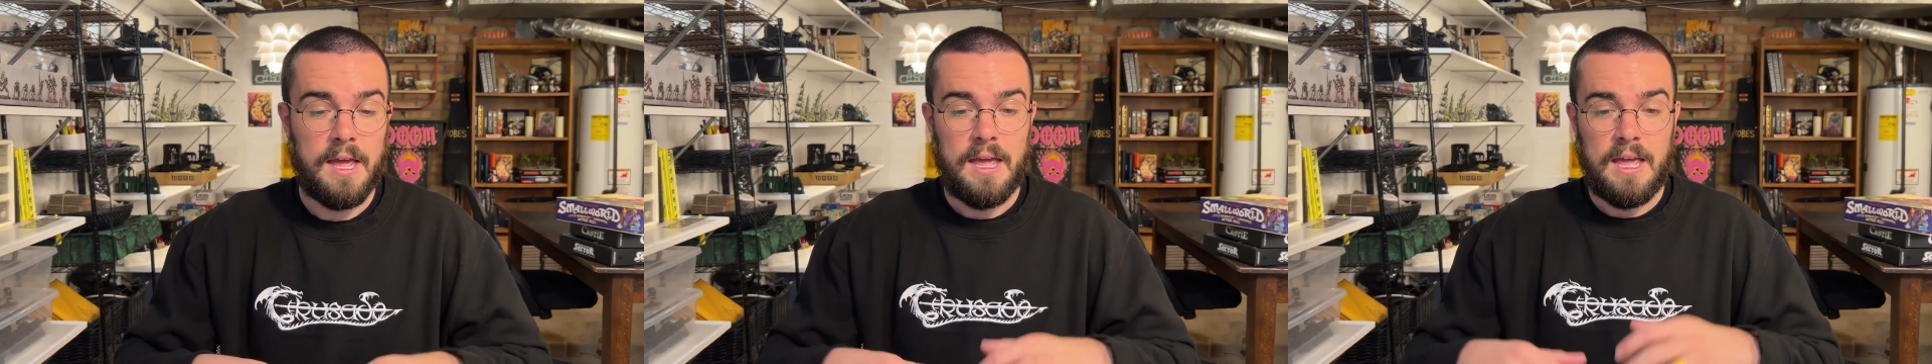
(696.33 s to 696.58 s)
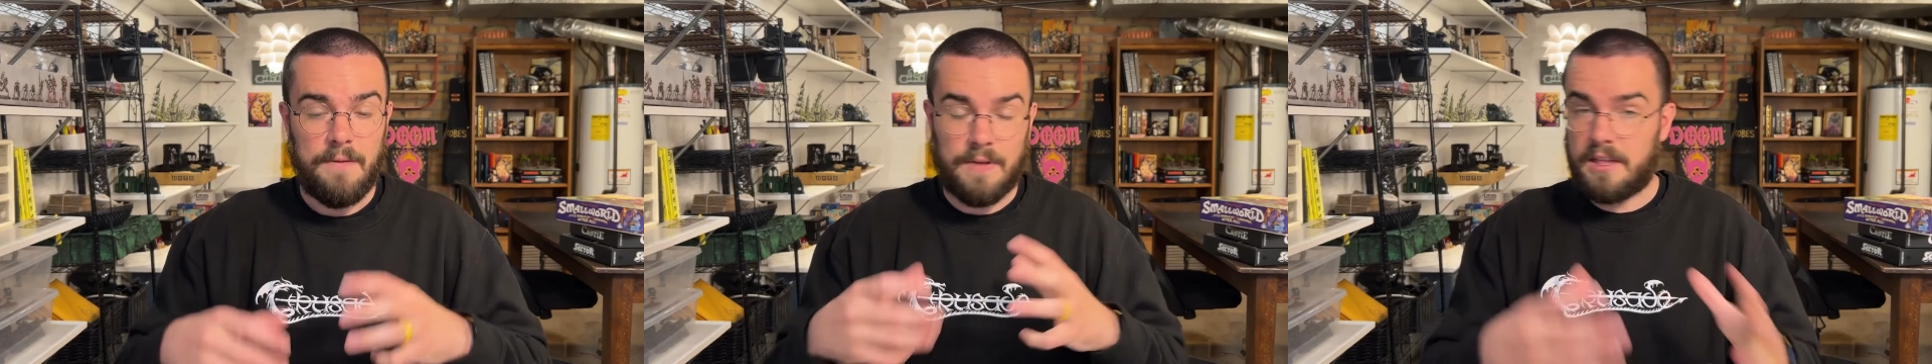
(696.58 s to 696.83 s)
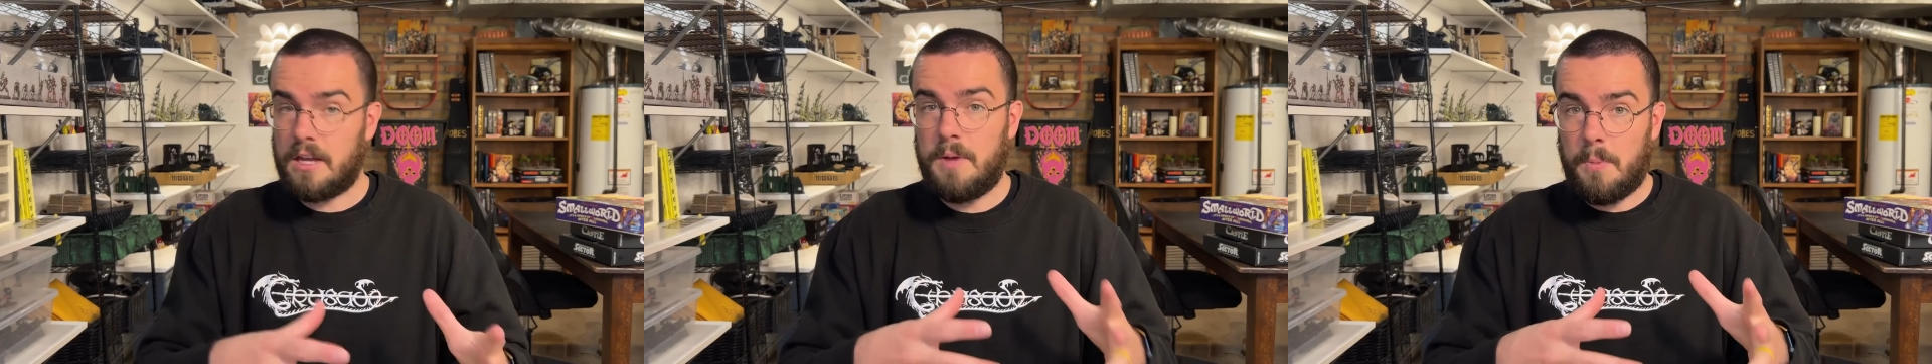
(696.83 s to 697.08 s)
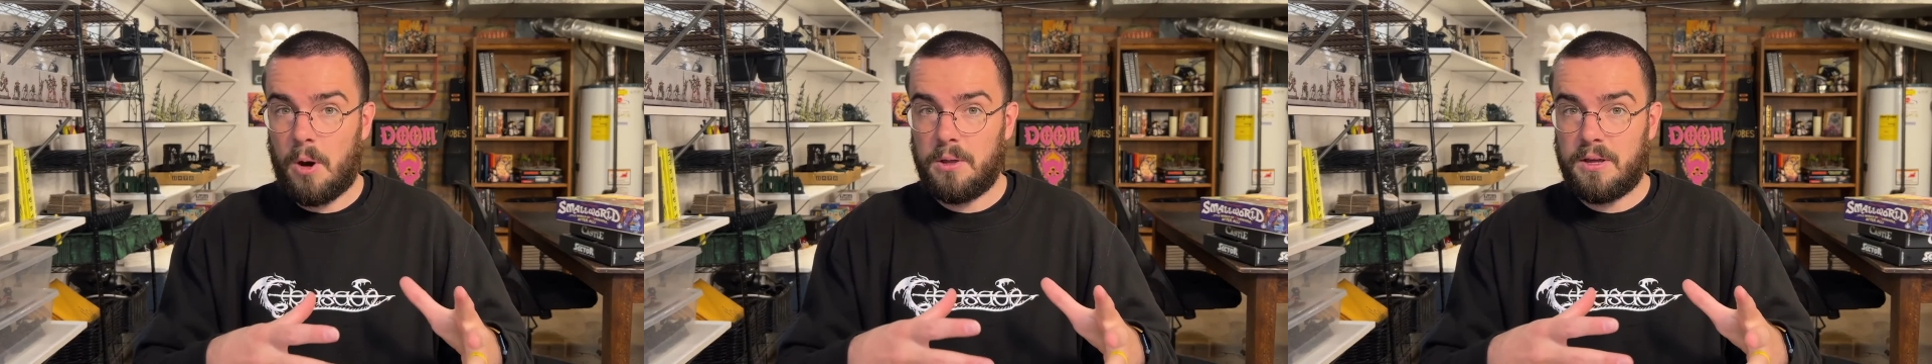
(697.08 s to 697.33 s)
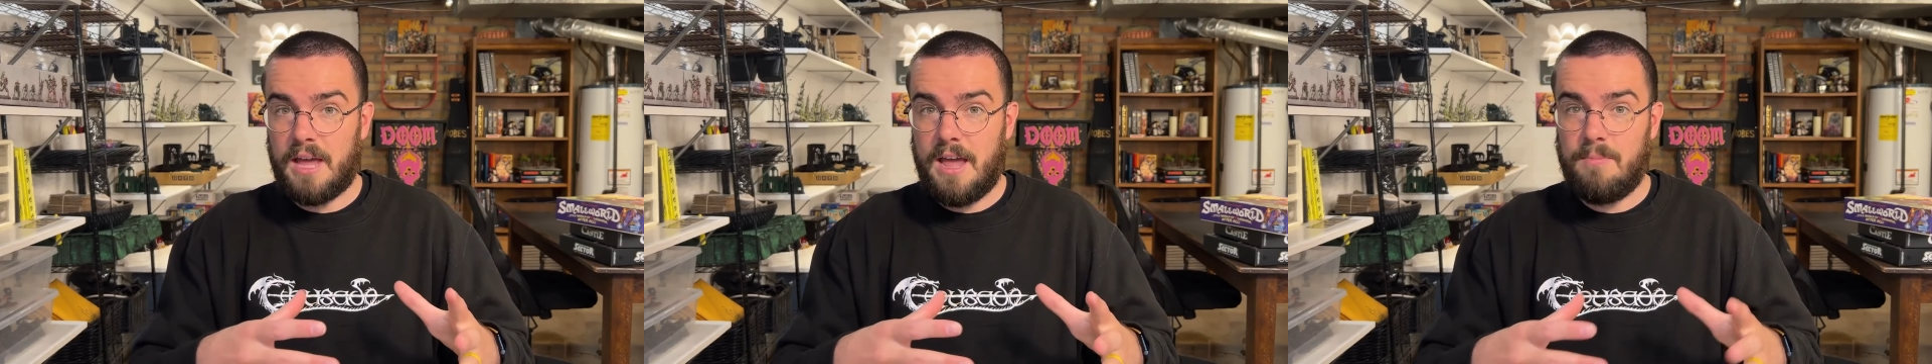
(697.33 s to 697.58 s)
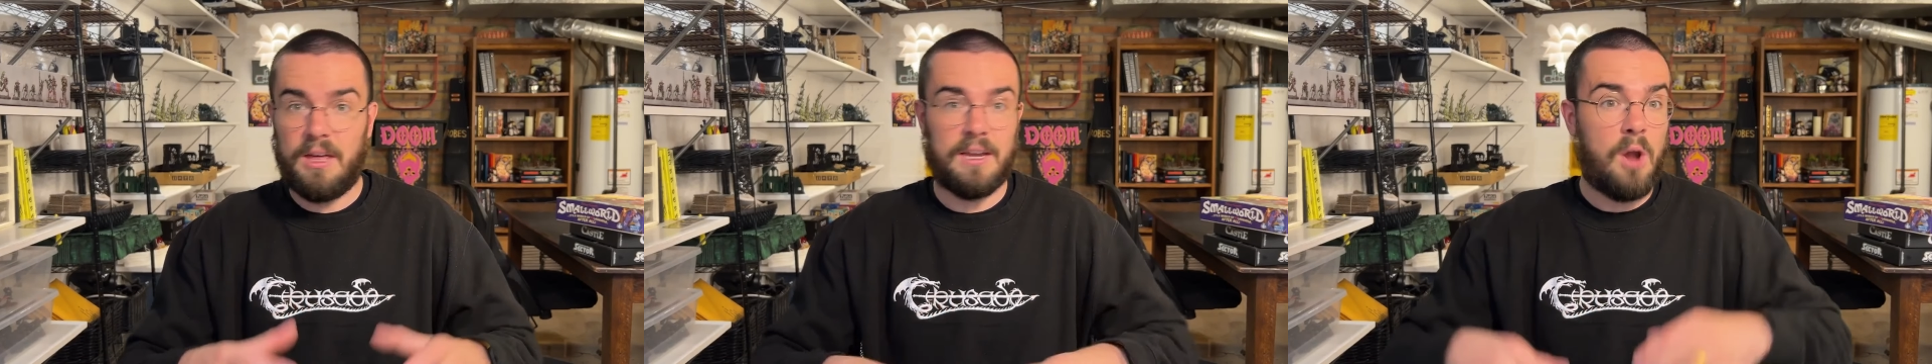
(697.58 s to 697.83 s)
if that's going to be a part of the game,
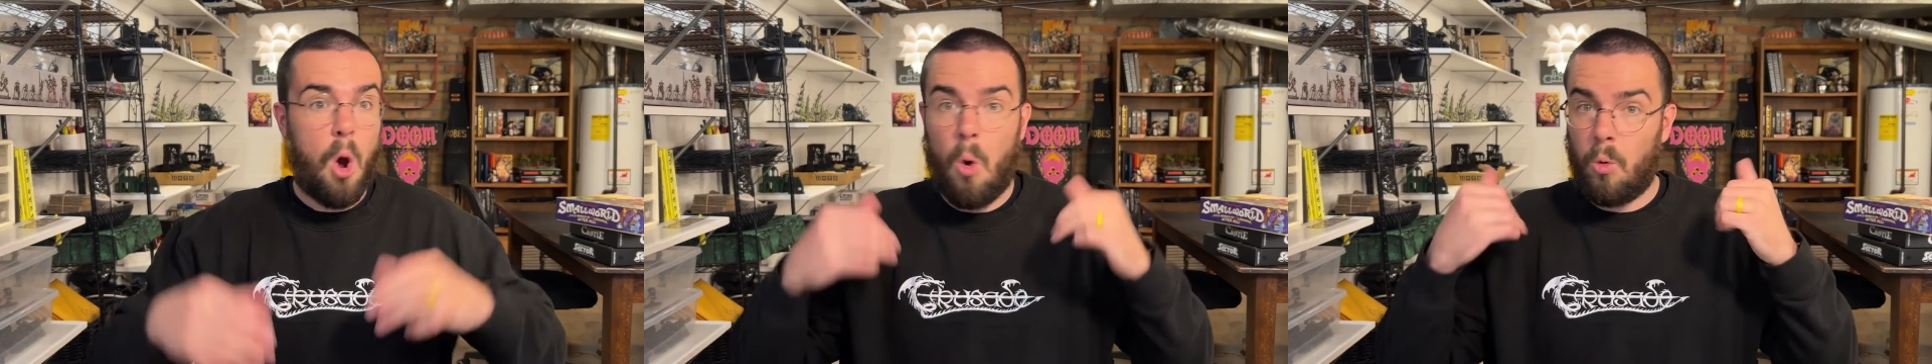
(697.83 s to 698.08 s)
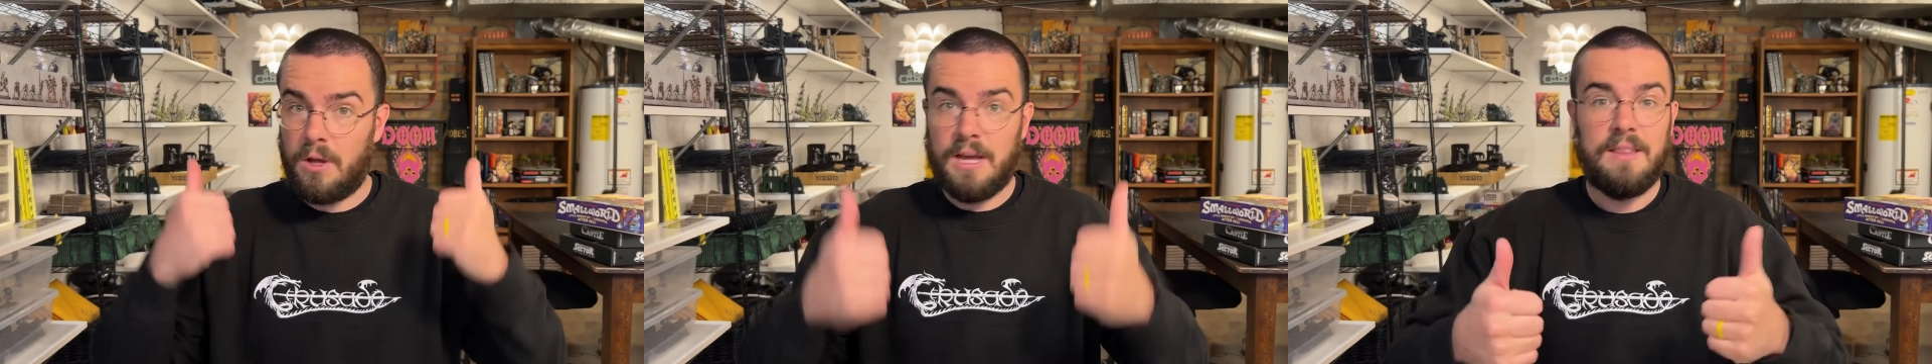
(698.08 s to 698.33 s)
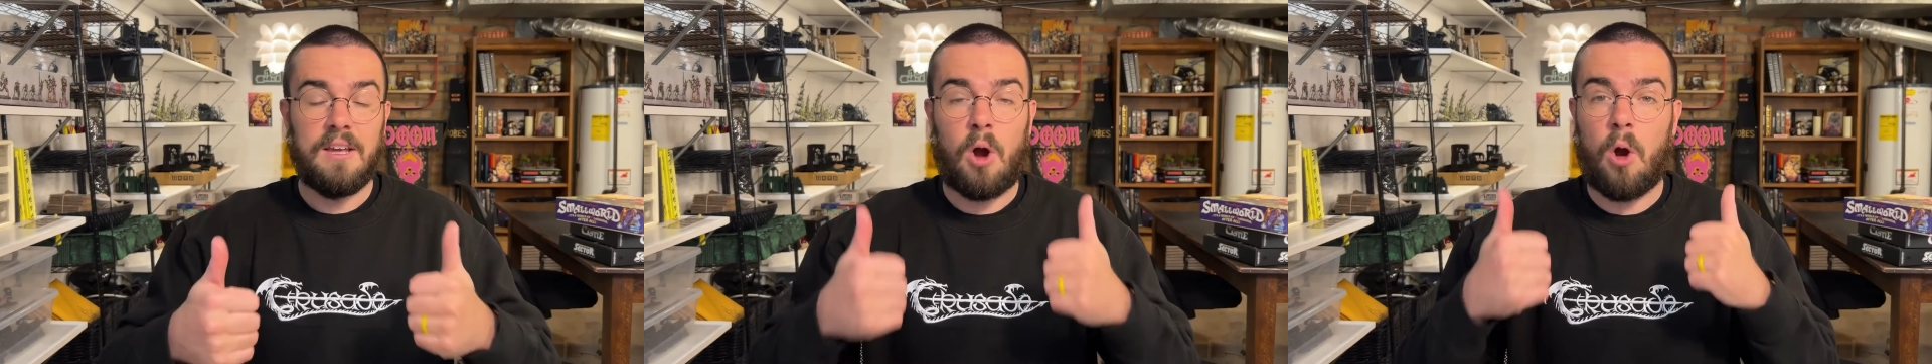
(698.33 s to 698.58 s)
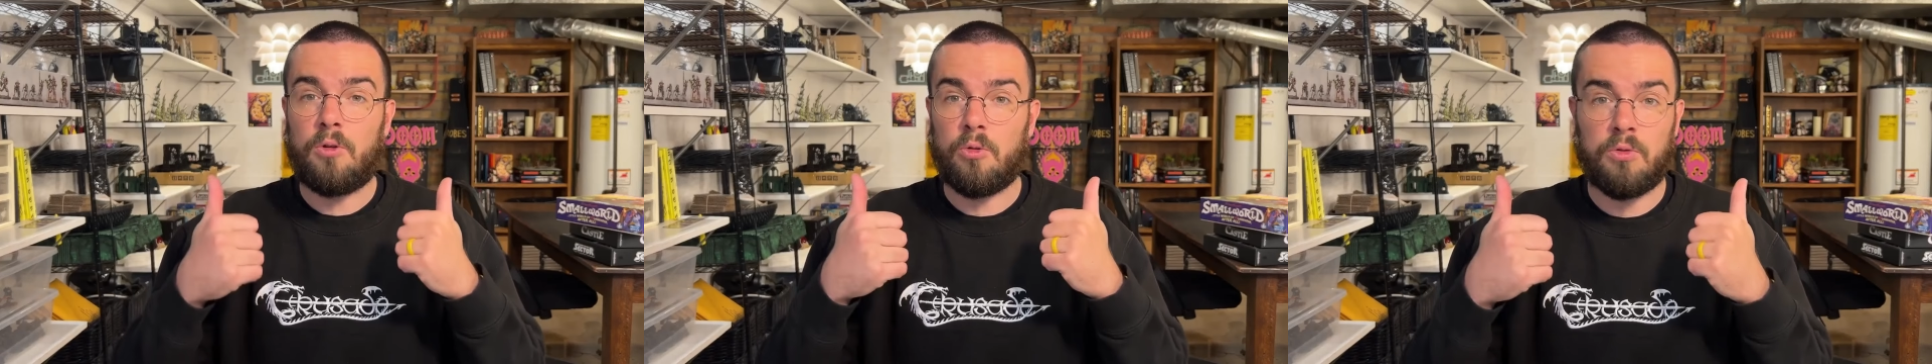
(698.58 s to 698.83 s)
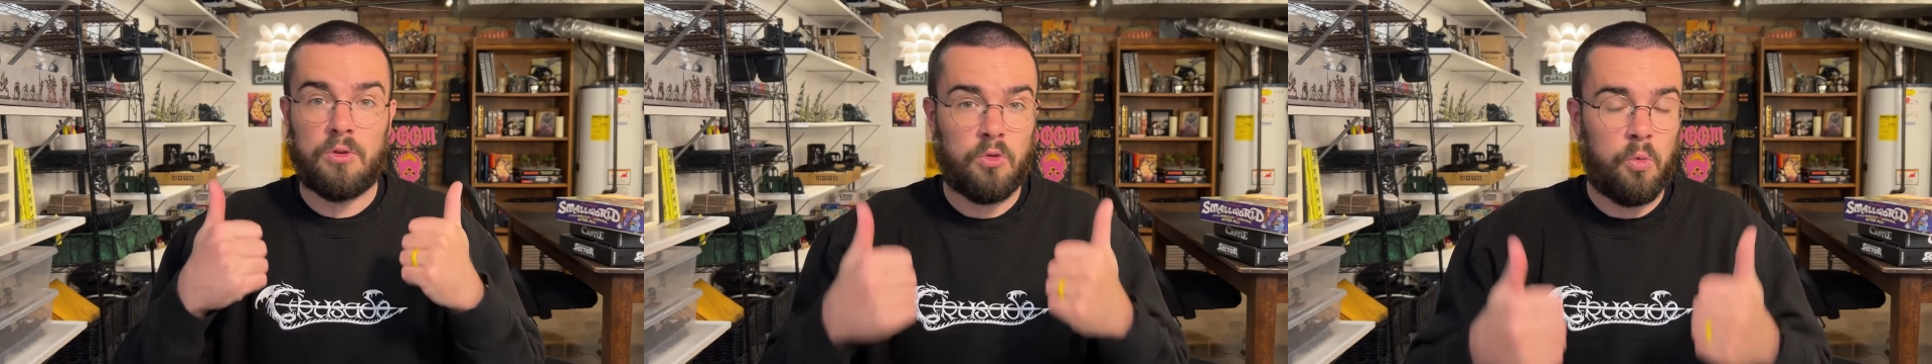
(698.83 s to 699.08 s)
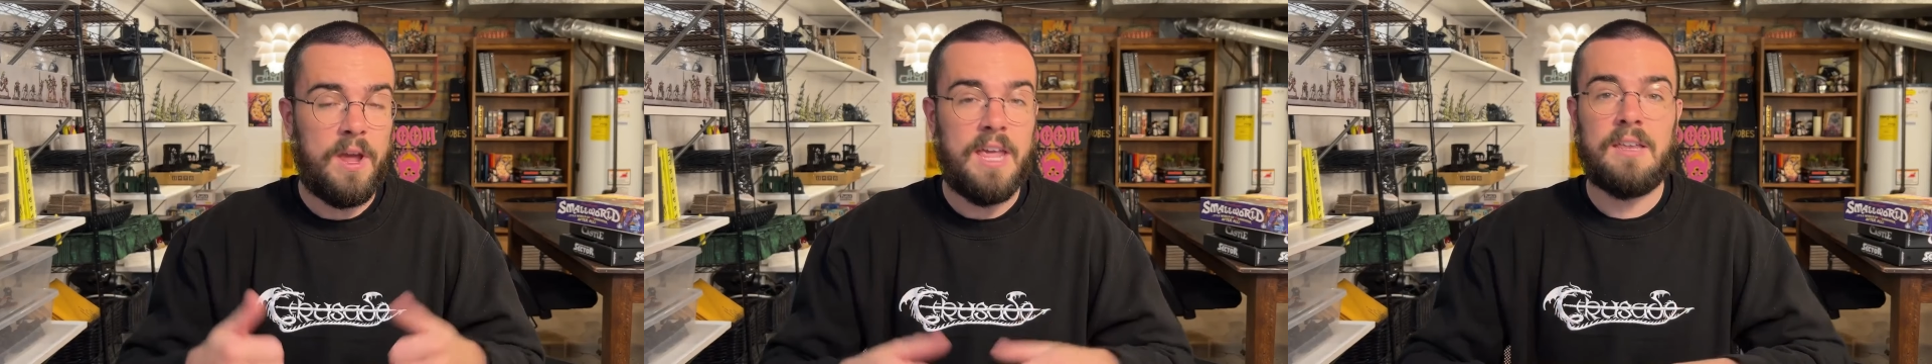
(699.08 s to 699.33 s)
be like, no, the cards are
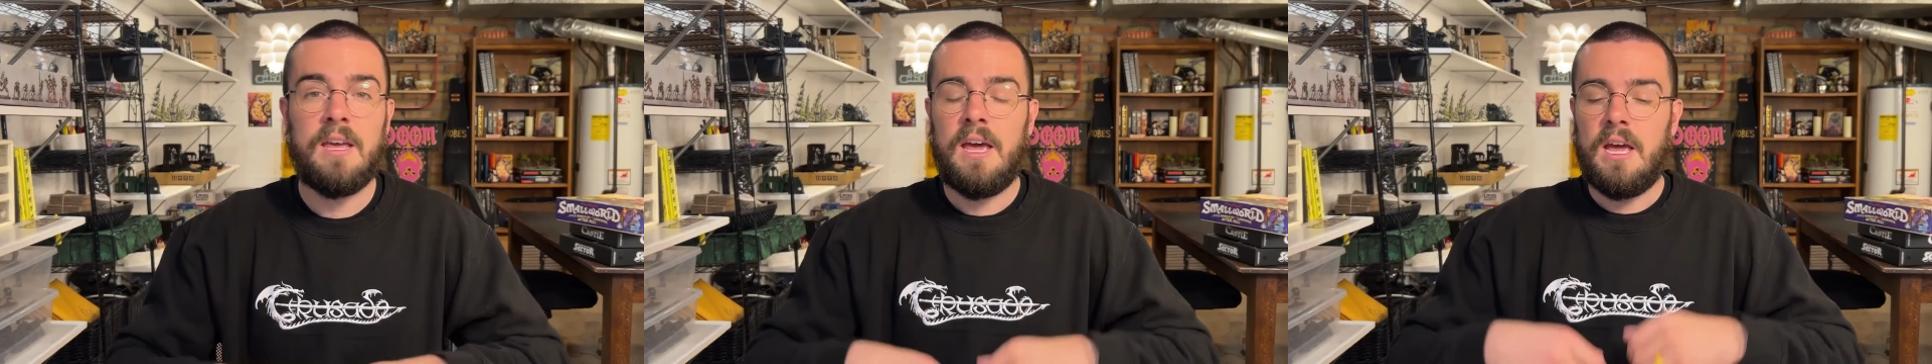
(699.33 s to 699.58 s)
sweet.